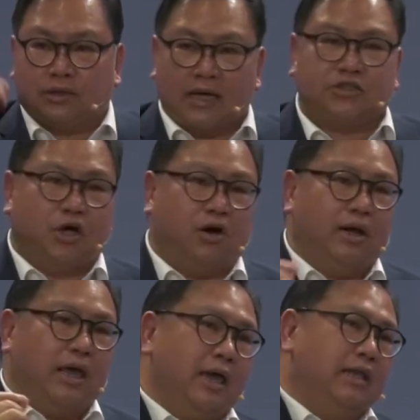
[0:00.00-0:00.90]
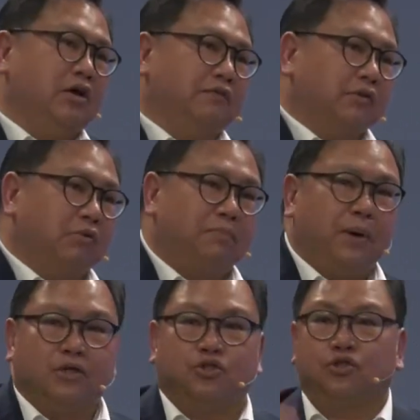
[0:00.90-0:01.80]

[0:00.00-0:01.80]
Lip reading: touch on any of the web page,